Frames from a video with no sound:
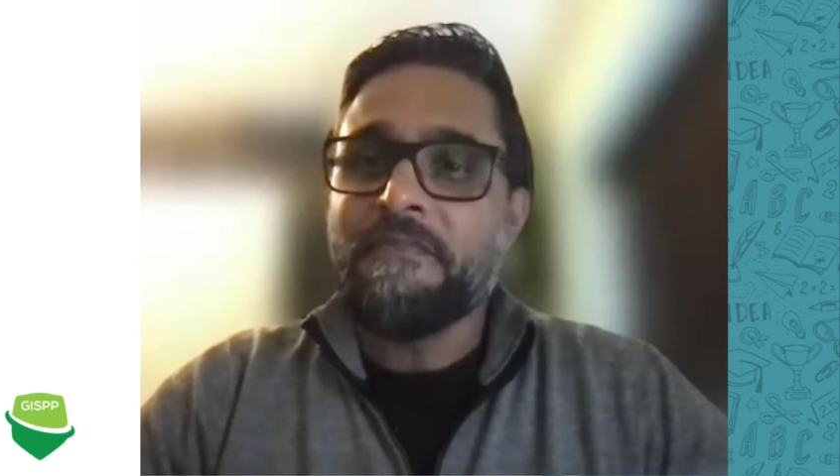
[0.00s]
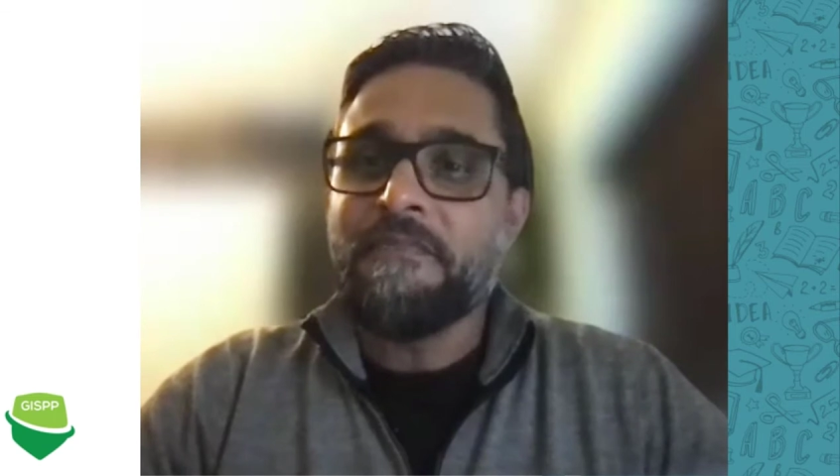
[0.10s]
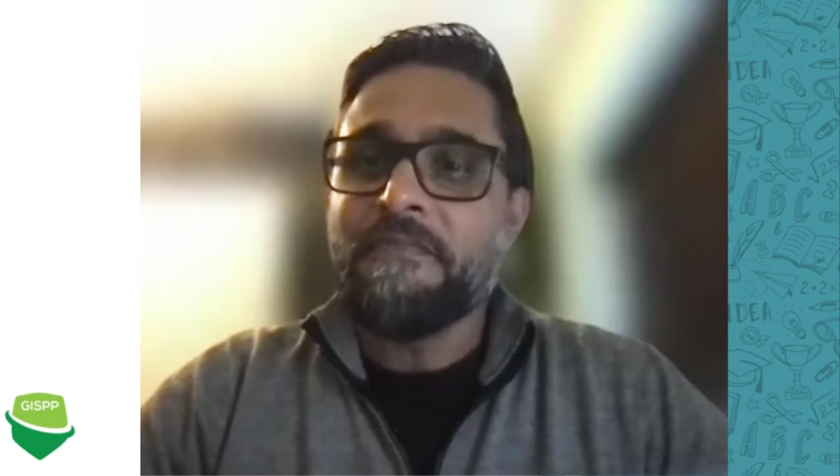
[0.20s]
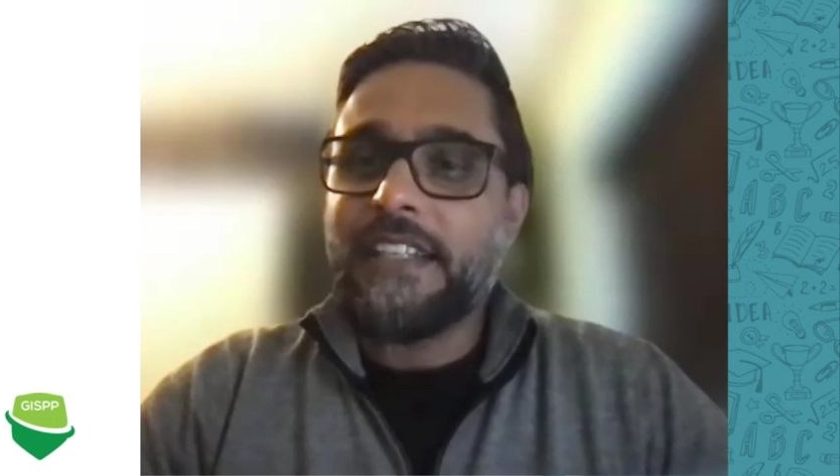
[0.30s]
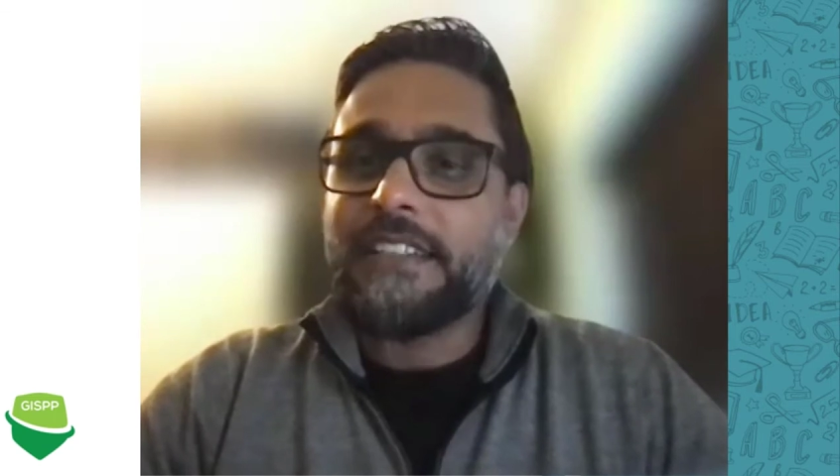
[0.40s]

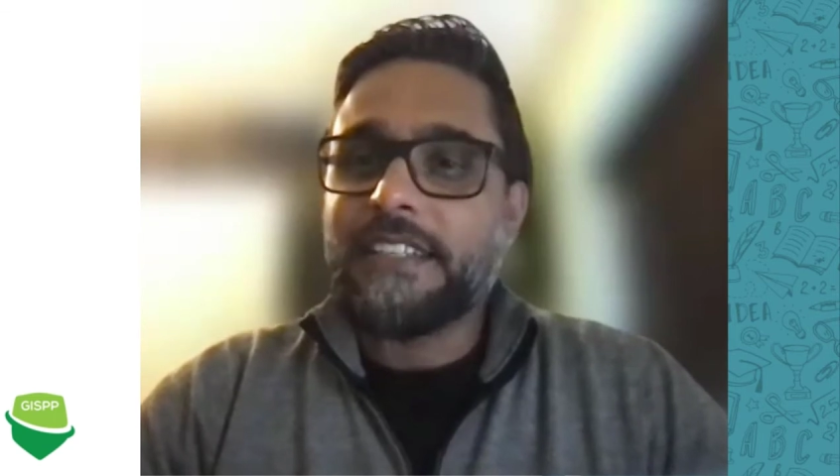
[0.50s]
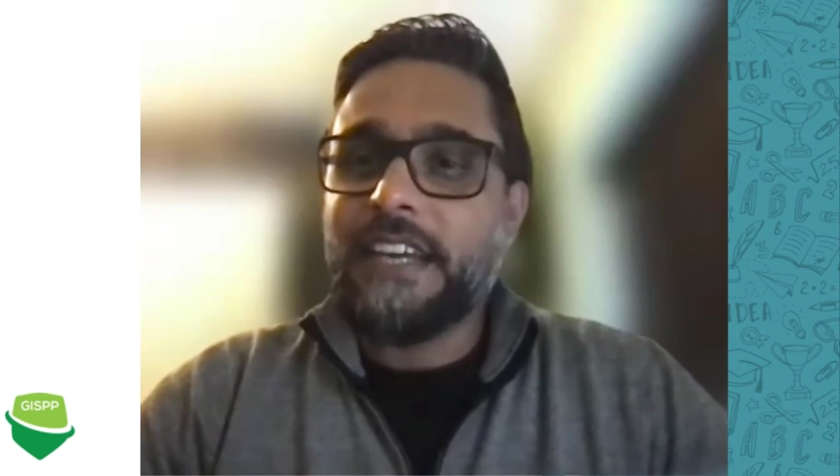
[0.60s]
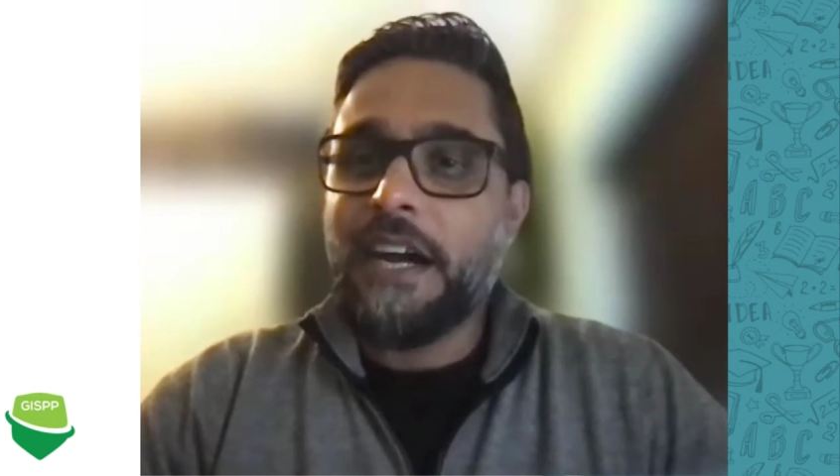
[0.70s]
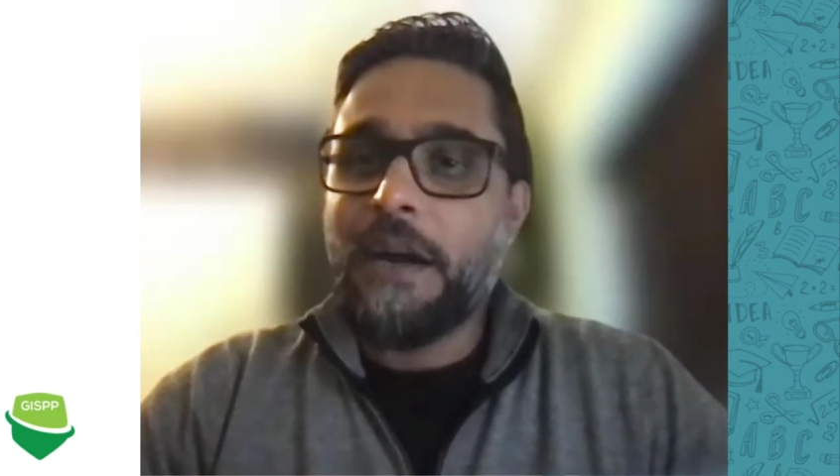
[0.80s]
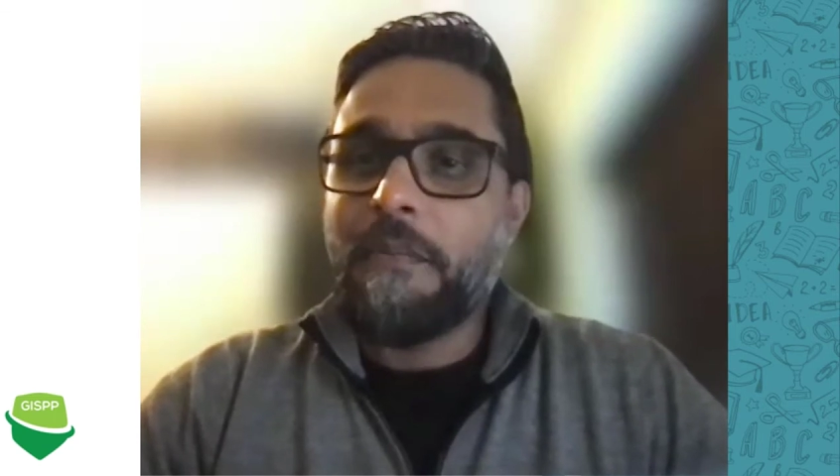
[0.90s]
And
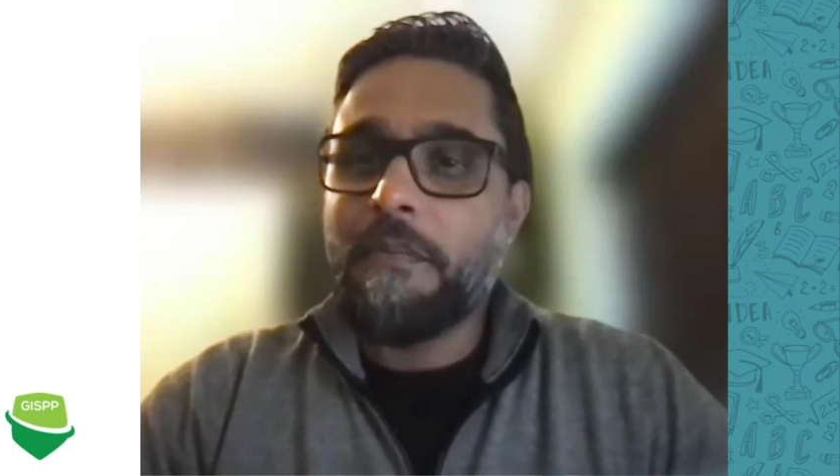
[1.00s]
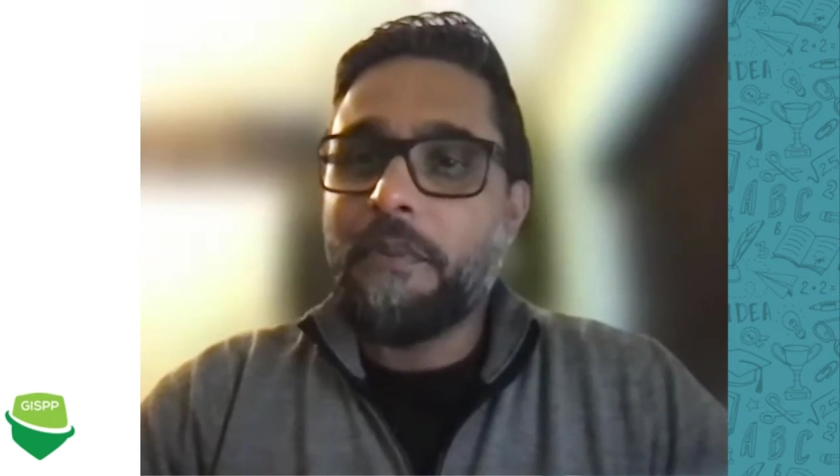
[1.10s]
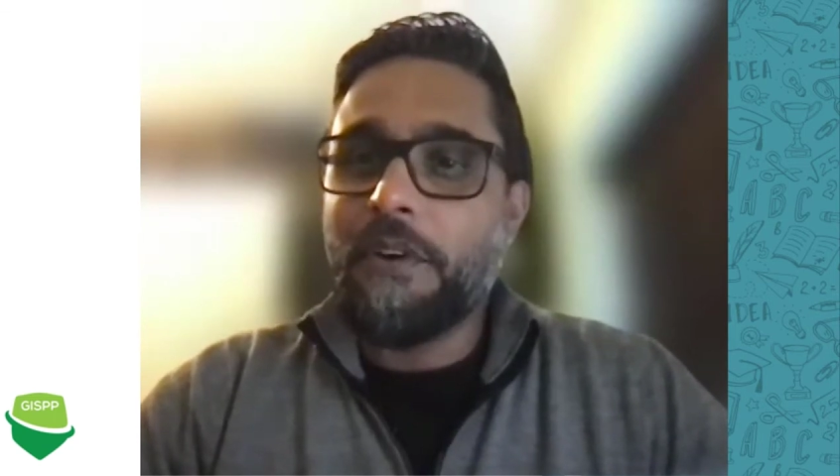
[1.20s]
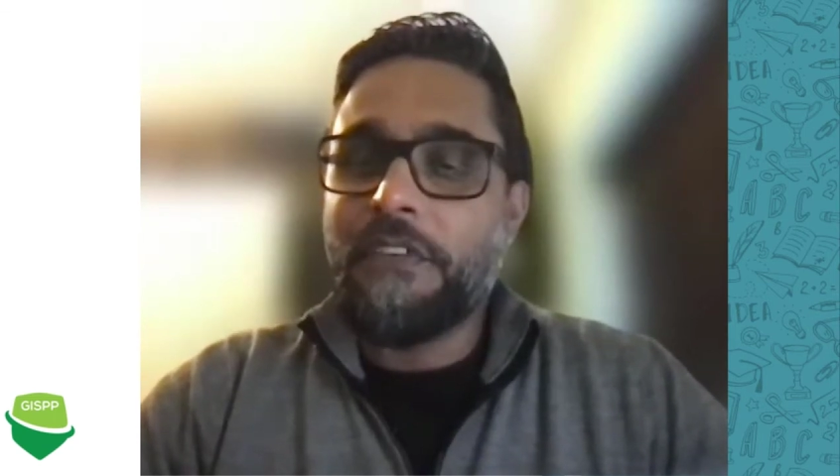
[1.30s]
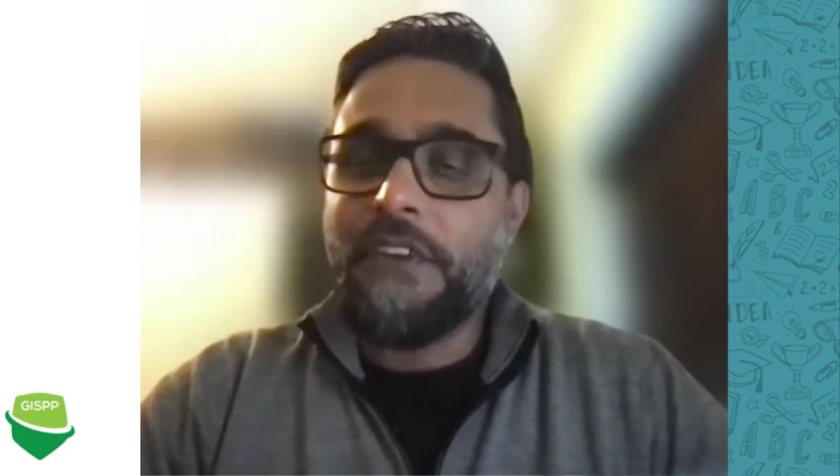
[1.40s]

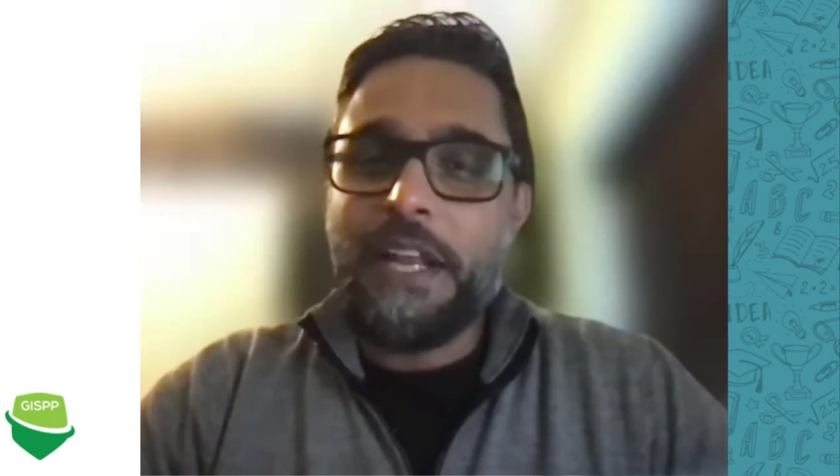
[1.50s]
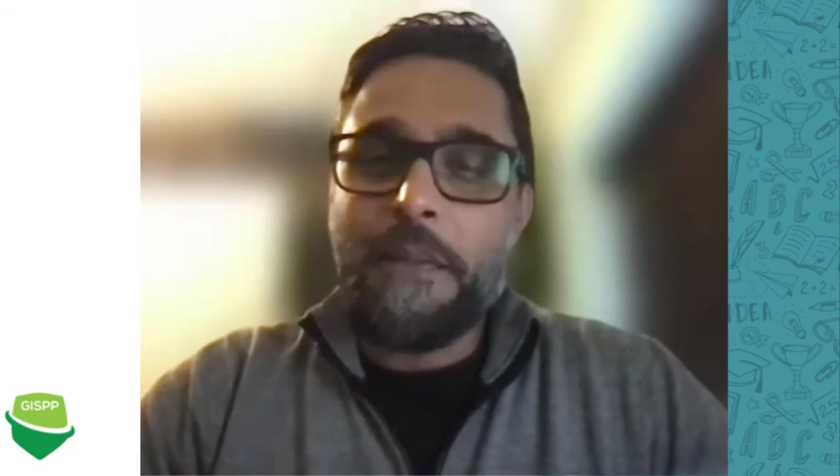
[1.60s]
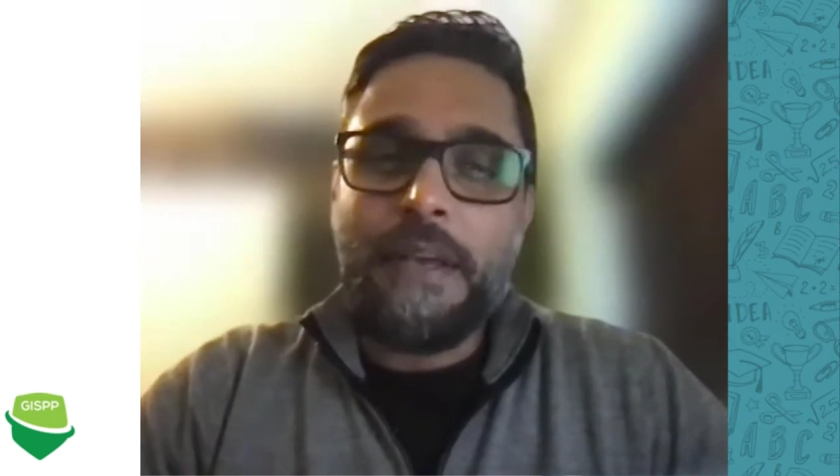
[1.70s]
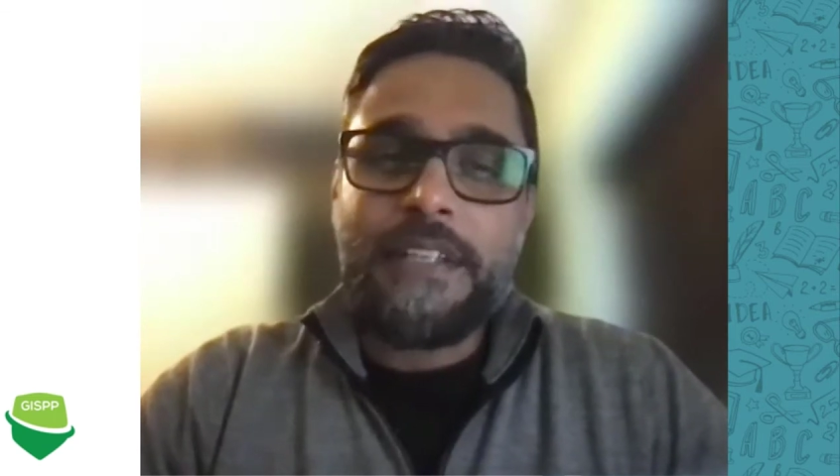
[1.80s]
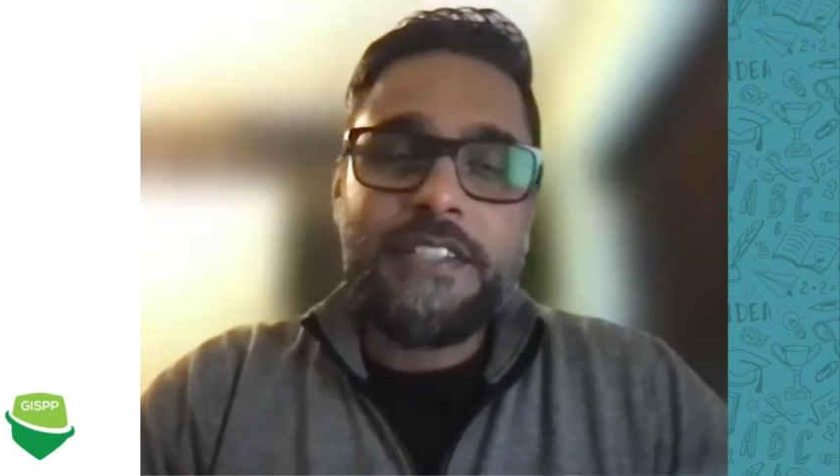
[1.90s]
on a regular
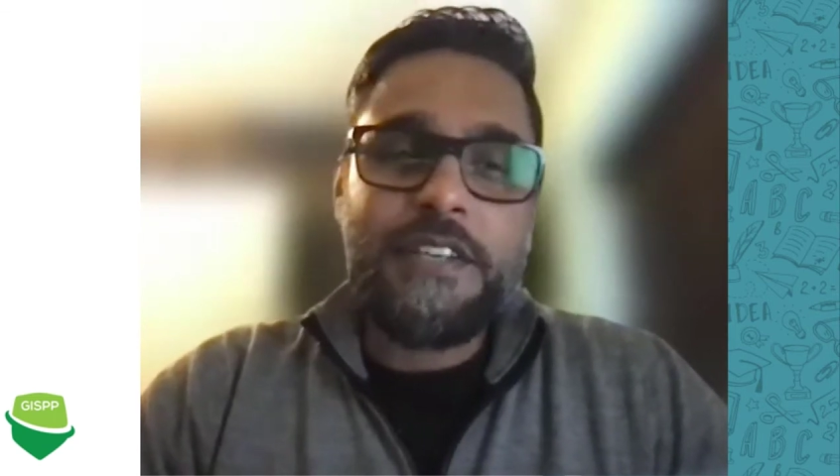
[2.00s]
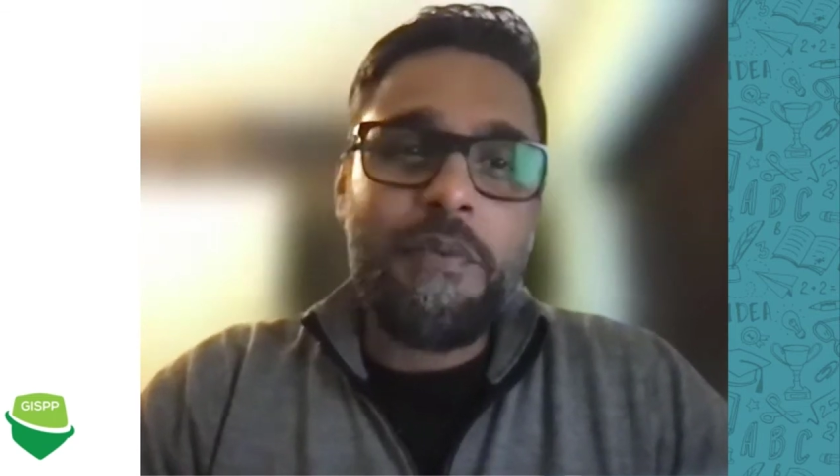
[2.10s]
basis,